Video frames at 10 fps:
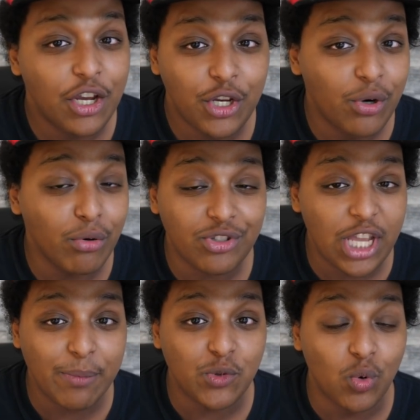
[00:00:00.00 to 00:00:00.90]
Euro
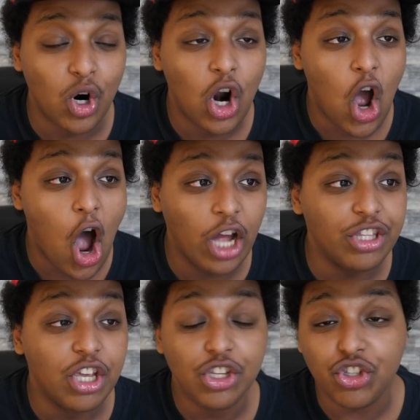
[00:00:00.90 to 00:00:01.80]
Steps were
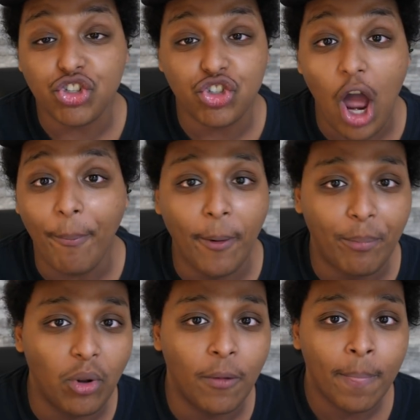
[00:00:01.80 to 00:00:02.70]

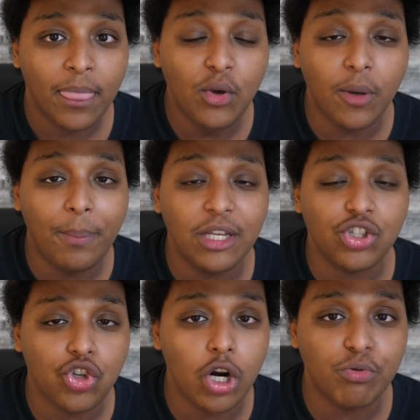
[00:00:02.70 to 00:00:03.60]
unstoppable. You could be a
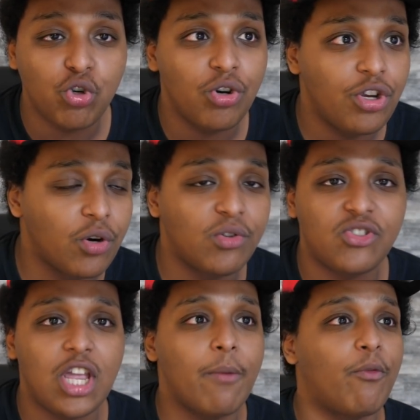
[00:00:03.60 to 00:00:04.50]
sharpshooter, Euro
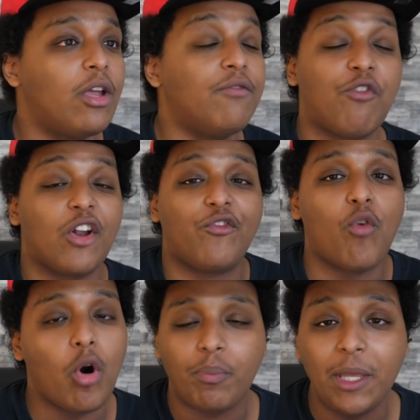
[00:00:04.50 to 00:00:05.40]
Step in front of
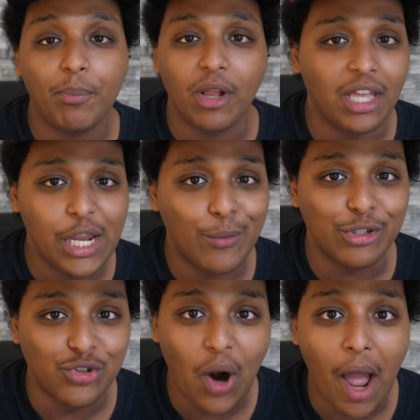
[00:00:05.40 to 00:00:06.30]
4 people and it
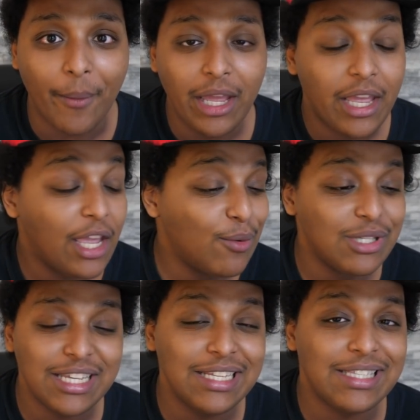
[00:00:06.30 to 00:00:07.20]
would drop. It
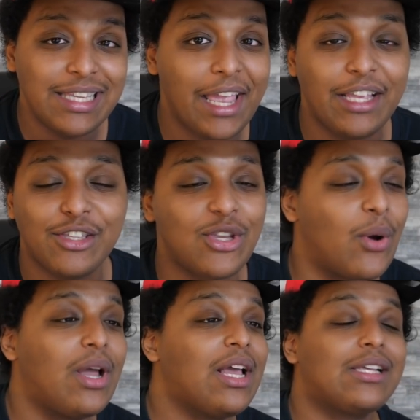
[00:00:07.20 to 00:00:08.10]
was insane.
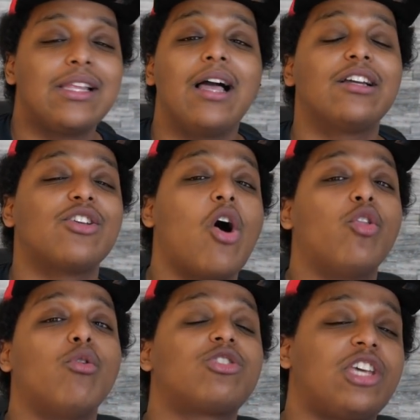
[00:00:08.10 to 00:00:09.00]
So as long as all
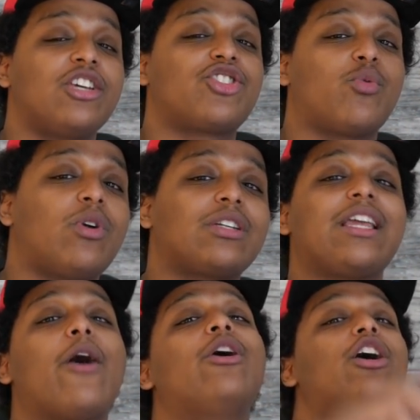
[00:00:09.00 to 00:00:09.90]
those kinks are worked
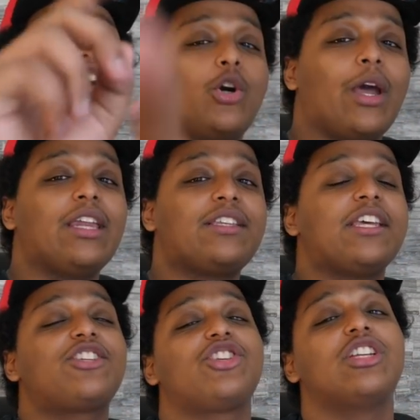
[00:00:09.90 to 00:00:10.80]
out, great
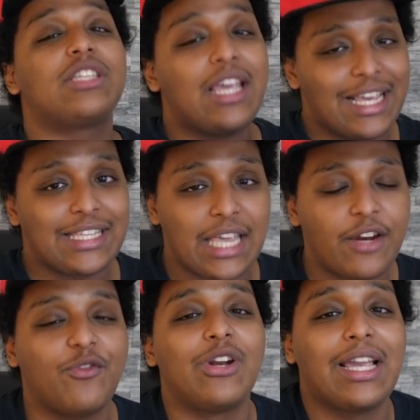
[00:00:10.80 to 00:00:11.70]
additions,
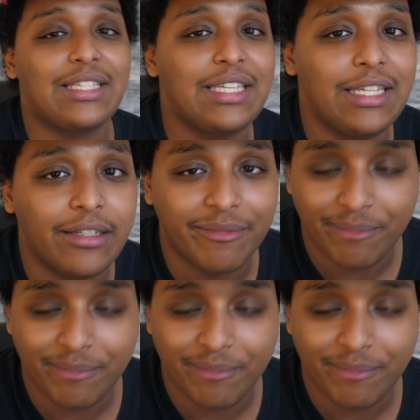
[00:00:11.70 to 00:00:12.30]
excited for 19.